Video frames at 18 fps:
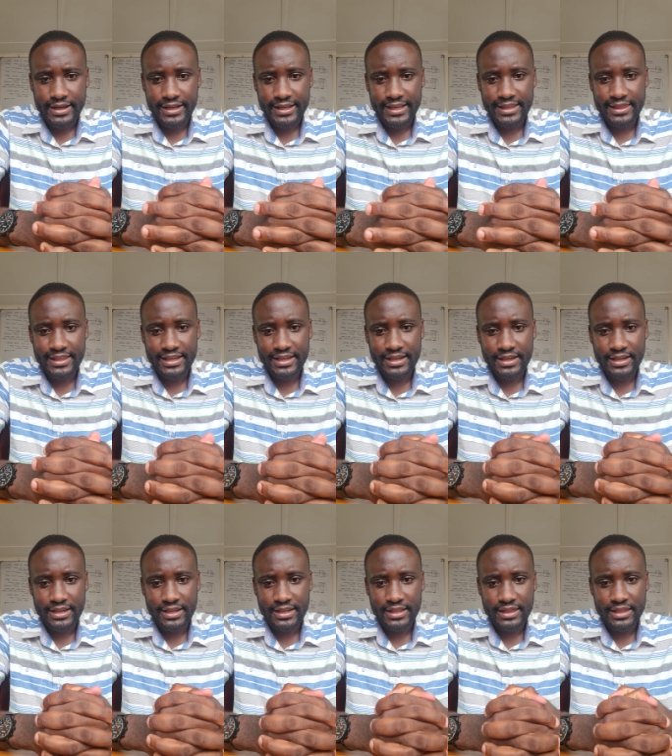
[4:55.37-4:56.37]
In
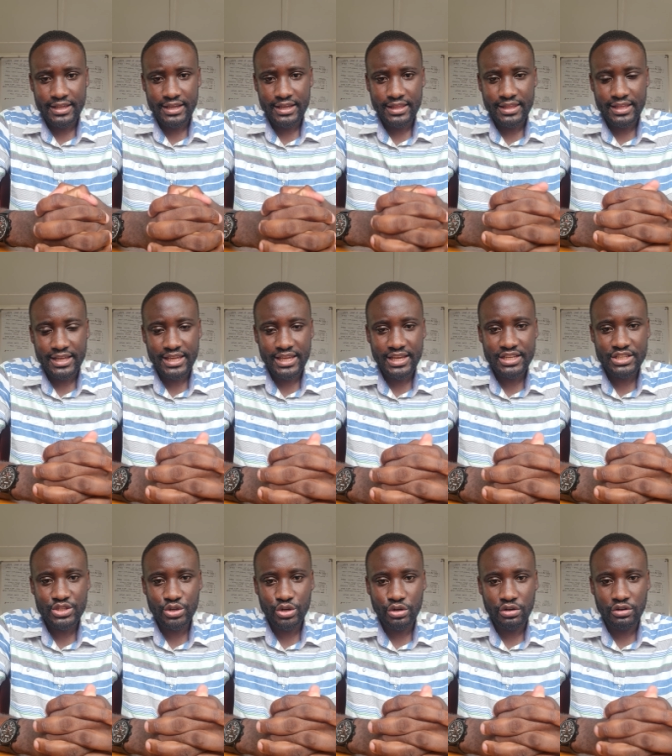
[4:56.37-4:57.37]
the
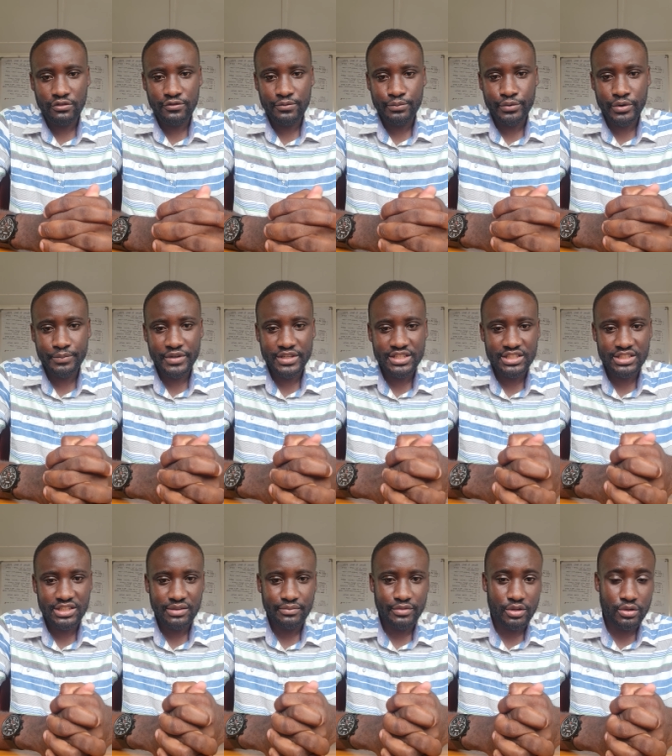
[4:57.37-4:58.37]
case of
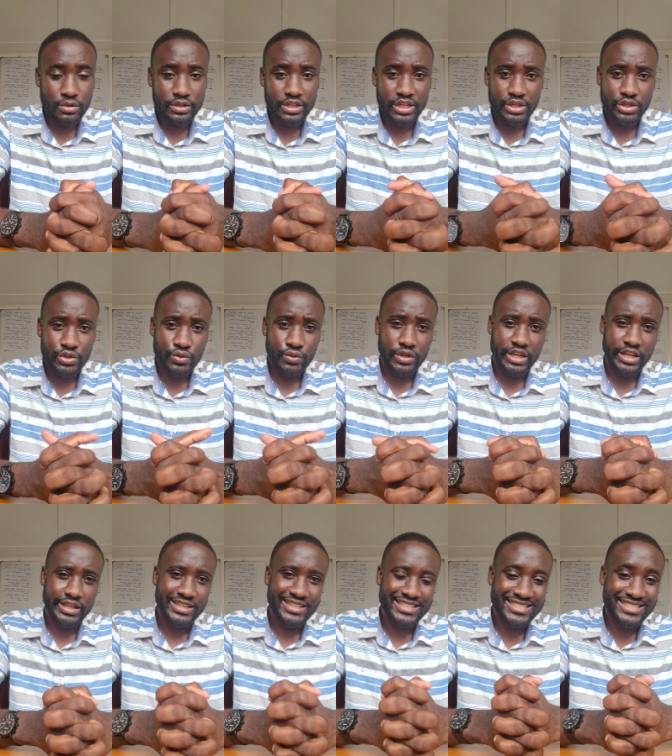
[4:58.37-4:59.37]
property belonging to a
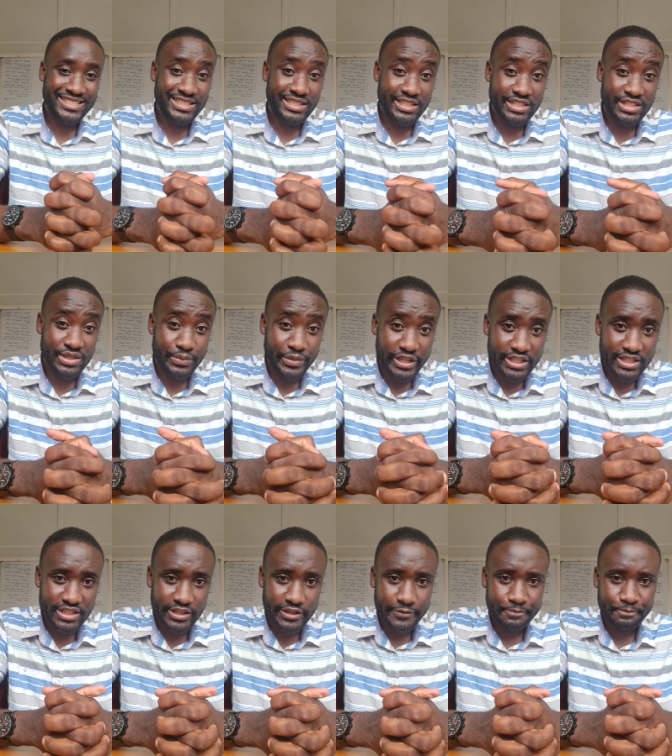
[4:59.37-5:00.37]
deceased
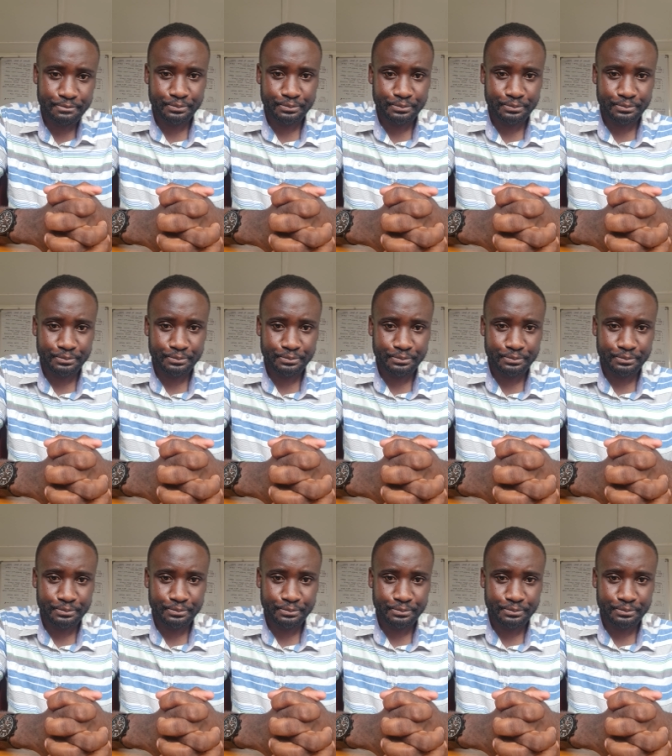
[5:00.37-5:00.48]
person.